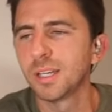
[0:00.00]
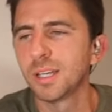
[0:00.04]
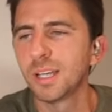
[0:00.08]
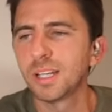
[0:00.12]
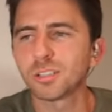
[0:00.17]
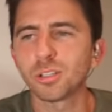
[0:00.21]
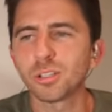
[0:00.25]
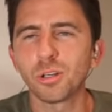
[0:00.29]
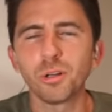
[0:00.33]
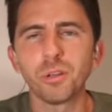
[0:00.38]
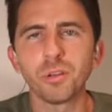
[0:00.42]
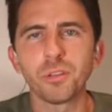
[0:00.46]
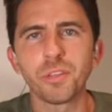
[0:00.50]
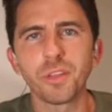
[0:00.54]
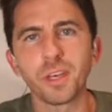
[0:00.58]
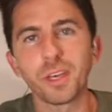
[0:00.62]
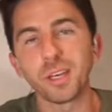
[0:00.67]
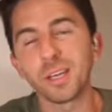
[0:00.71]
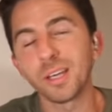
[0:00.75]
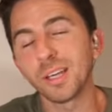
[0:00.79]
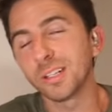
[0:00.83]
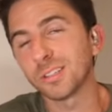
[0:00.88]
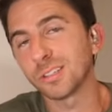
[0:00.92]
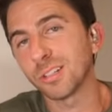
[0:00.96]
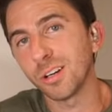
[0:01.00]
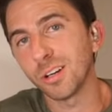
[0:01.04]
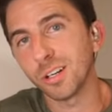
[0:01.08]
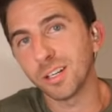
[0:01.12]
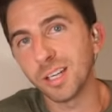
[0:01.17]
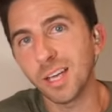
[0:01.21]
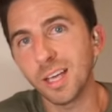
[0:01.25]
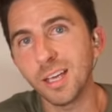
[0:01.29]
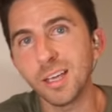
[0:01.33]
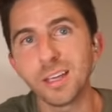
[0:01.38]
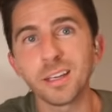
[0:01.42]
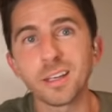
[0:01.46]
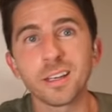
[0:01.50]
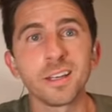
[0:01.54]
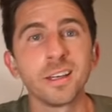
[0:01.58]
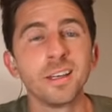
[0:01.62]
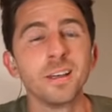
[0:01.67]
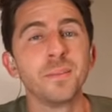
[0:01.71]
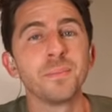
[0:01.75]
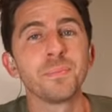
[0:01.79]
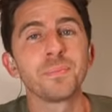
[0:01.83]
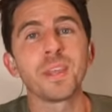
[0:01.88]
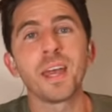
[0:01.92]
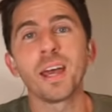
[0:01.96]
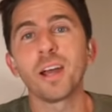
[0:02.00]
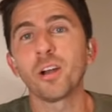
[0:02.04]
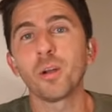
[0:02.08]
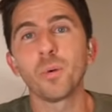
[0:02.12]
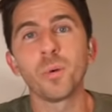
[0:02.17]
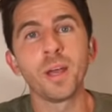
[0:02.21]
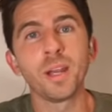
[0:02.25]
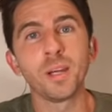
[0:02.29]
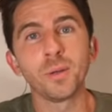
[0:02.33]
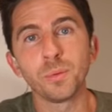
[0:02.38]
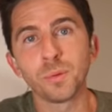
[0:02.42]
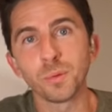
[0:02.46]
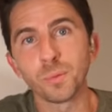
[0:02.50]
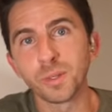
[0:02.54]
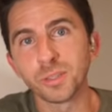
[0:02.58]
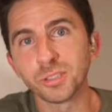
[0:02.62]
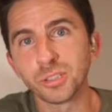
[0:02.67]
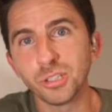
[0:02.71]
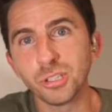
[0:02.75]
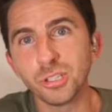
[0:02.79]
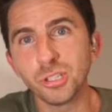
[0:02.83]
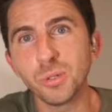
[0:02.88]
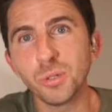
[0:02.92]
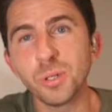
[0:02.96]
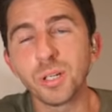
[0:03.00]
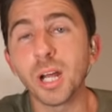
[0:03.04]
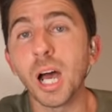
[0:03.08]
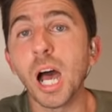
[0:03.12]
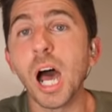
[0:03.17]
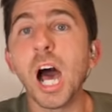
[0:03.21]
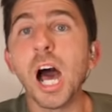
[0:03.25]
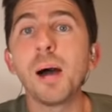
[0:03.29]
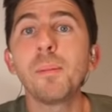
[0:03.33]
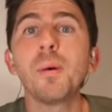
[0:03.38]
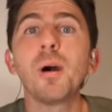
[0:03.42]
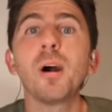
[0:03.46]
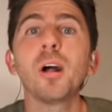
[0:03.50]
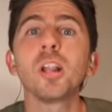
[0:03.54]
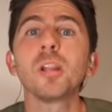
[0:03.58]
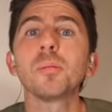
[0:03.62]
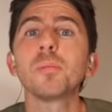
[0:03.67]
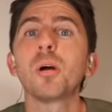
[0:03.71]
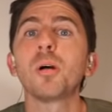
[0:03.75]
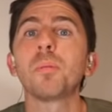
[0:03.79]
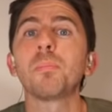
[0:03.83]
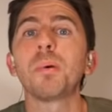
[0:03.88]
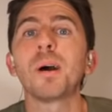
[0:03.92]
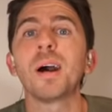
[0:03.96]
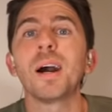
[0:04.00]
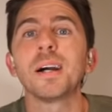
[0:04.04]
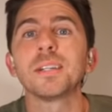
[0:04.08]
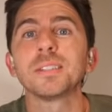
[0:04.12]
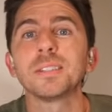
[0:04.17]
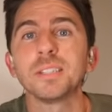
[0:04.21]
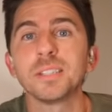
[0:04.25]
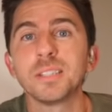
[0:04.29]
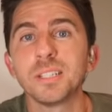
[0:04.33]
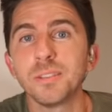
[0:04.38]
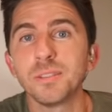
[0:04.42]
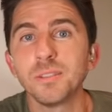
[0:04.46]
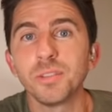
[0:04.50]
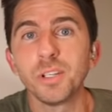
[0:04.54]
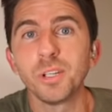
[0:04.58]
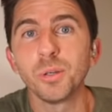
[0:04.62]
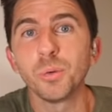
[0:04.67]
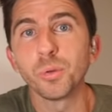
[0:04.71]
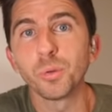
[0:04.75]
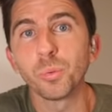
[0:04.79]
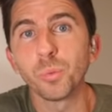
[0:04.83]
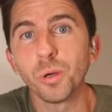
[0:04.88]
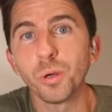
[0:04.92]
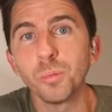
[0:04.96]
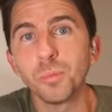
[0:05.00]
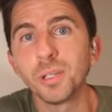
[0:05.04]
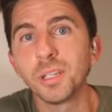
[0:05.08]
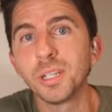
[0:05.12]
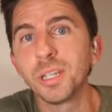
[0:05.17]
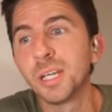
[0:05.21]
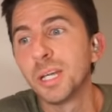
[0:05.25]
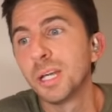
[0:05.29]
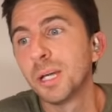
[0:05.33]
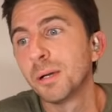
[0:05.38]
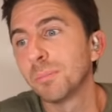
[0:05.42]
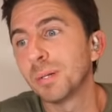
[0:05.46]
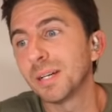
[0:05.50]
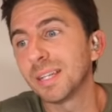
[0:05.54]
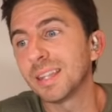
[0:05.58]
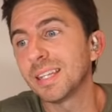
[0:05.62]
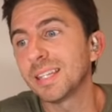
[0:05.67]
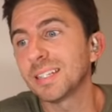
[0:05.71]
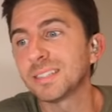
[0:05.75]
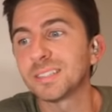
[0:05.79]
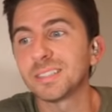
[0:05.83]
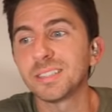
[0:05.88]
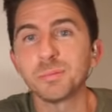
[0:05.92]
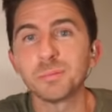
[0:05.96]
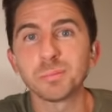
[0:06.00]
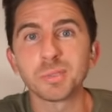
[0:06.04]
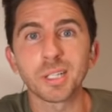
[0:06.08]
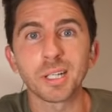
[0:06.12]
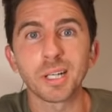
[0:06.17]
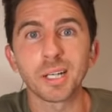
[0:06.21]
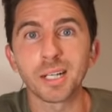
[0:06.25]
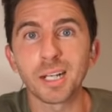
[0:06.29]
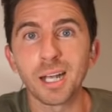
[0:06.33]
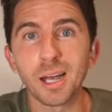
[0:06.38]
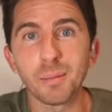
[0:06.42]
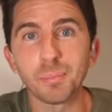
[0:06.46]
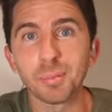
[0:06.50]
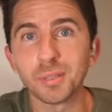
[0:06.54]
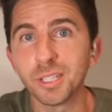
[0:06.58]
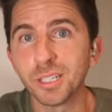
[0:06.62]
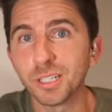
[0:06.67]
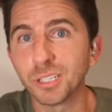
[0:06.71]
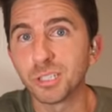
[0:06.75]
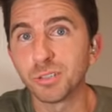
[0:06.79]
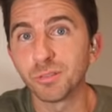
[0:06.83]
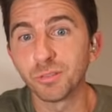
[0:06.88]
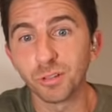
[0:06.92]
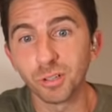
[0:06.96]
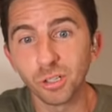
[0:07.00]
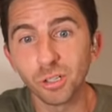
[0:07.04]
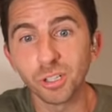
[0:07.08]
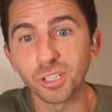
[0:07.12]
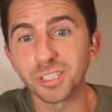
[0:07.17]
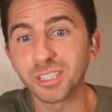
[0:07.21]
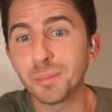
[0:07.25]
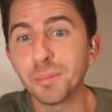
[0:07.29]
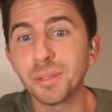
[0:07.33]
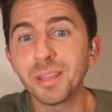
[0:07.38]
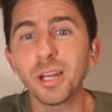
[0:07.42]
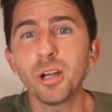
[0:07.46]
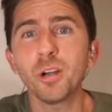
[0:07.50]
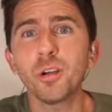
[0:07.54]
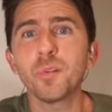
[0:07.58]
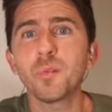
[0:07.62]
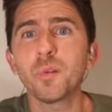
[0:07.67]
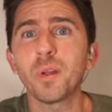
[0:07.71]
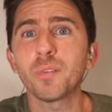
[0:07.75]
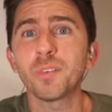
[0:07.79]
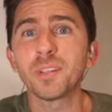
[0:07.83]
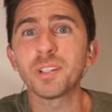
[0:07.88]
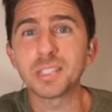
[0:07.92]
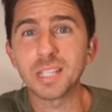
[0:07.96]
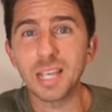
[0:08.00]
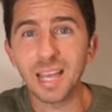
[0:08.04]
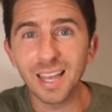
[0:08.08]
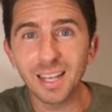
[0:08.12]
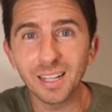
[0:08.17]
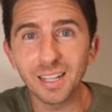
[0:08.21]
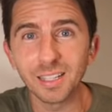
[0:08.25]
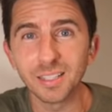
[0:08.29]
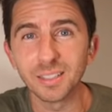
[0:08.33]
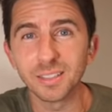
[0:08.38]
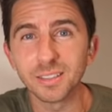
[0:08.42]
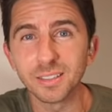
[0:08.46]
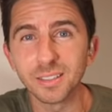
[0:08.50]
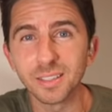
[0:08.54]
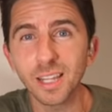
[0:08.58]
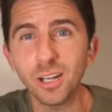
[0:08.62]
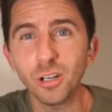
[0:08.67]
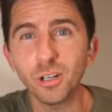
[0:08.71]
It's a whole thing. It's archaic. I don't know why anyone wants to do it. I'm all about positivity with women, but this seems like a competition for looks. I mean, they don't even have a talent.